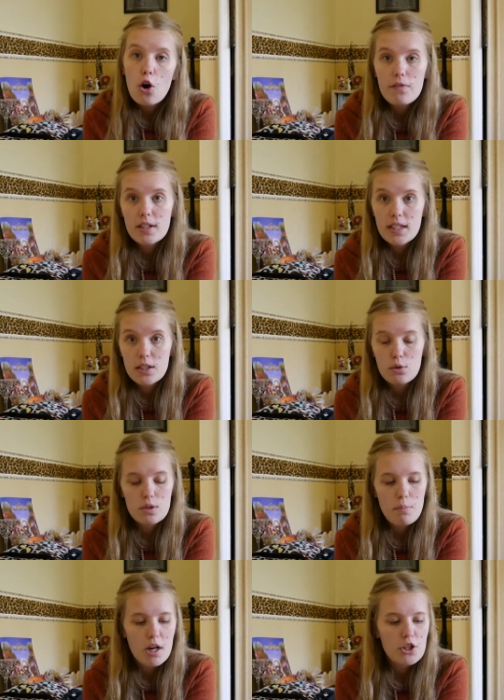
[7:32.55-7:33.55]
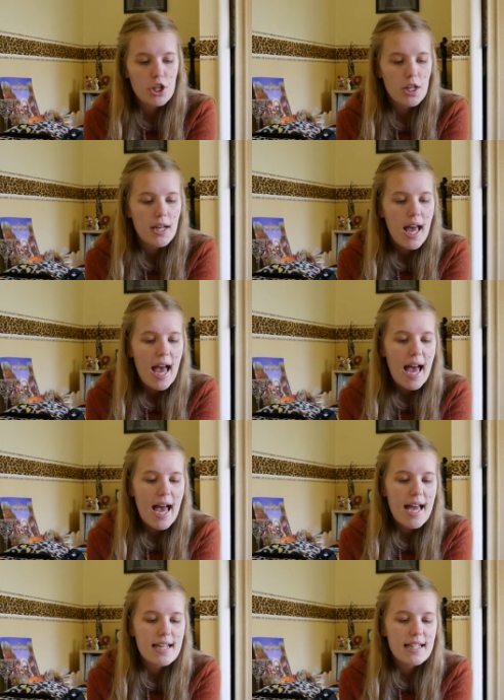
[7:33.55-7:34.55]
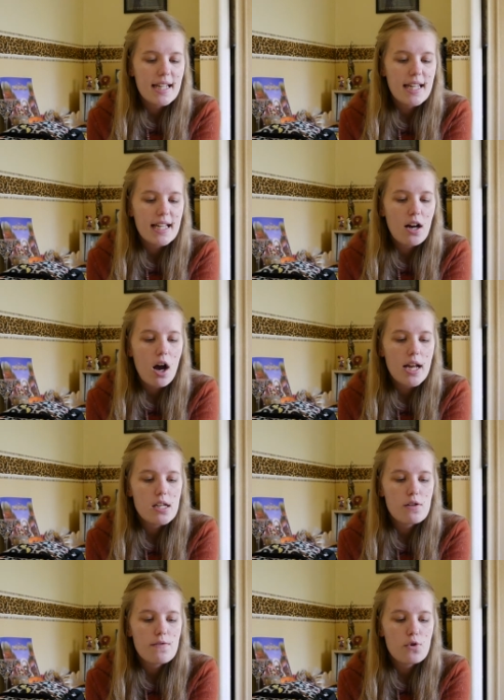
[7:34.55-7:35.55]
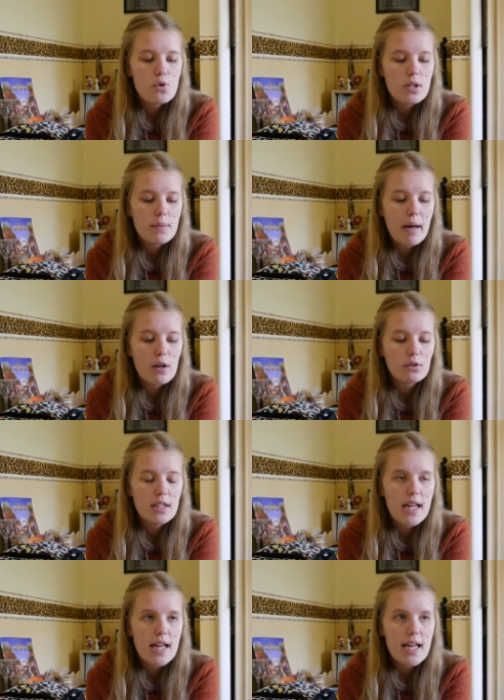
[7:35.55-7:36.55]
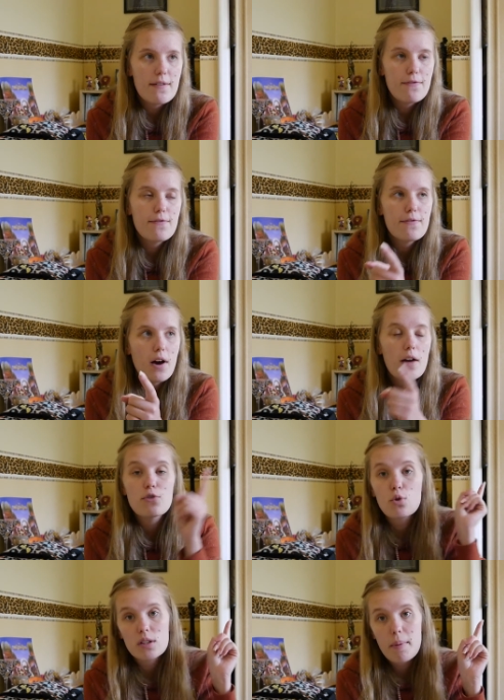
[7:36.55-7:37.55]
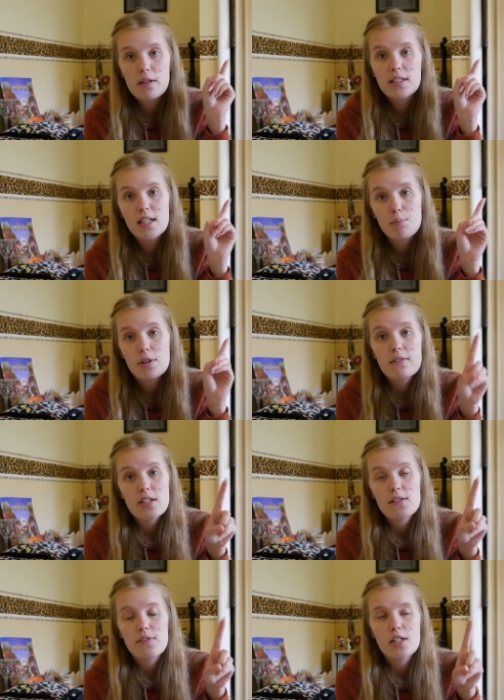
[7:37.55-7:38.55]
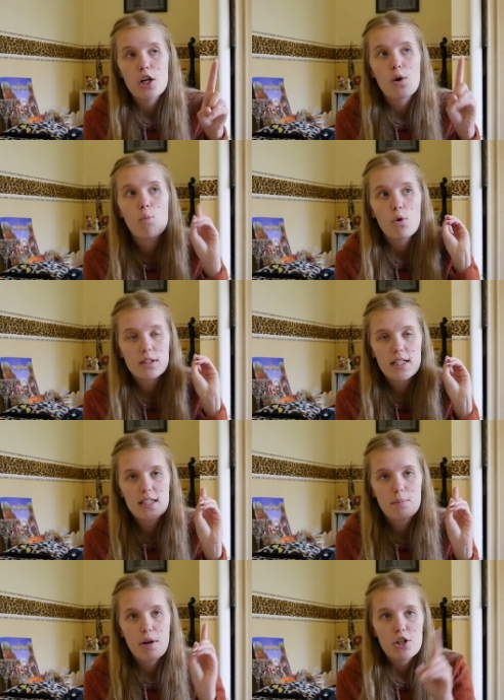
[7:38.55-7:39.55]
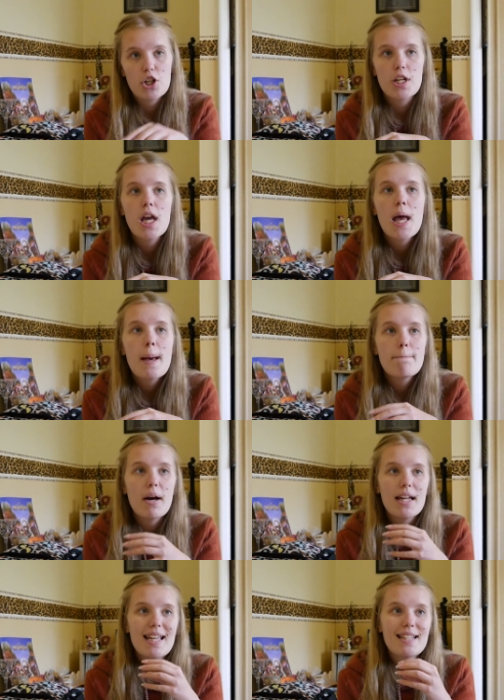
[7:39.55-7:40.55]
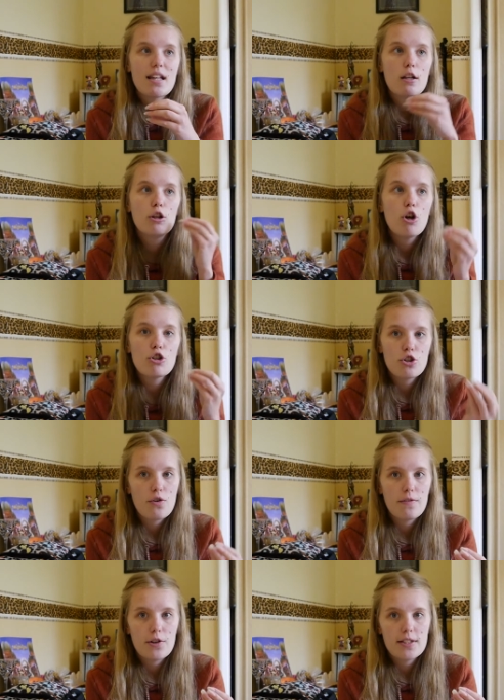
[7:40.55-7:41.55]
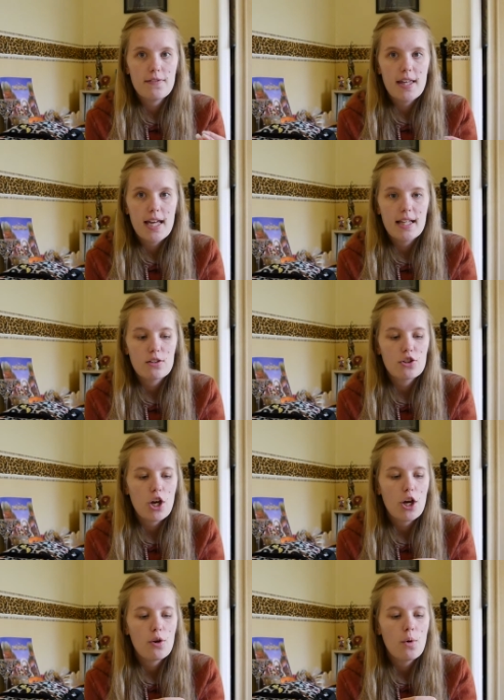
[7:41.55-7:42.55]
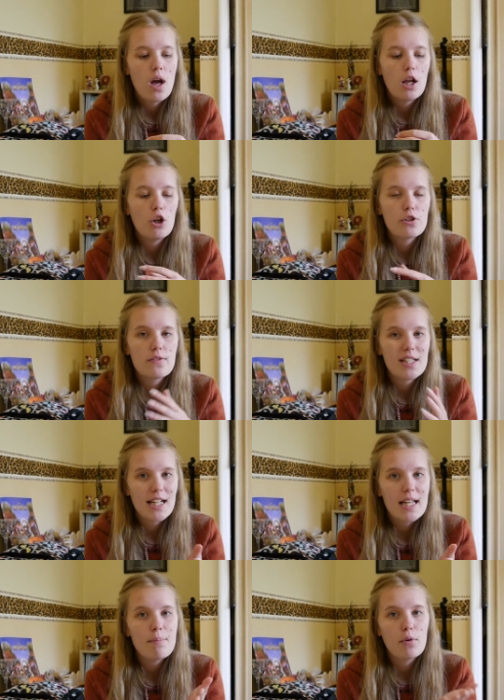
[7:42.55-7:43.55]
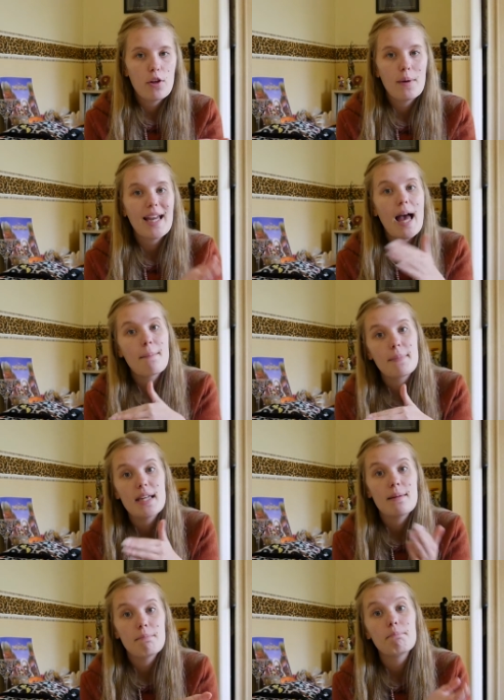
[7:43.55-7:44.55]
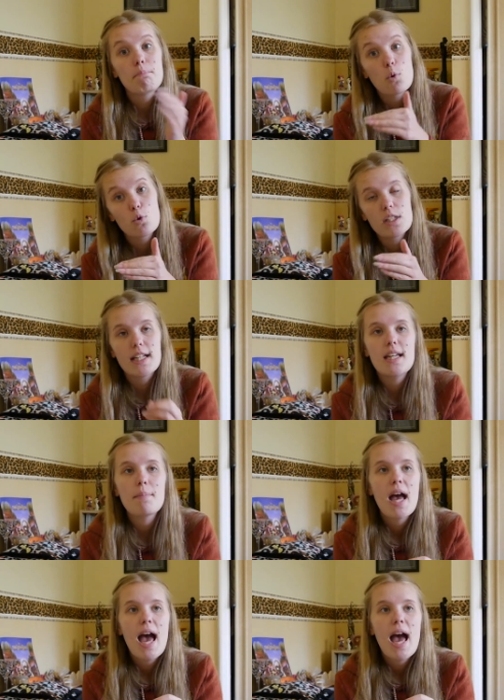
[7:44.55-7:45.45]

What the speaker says: of clinical depression, and he kind of talks about it. If I've talked about it in a previous video on what is depression, but it's a loss of lots of things. So a loss of sleep, although it can be more sleep,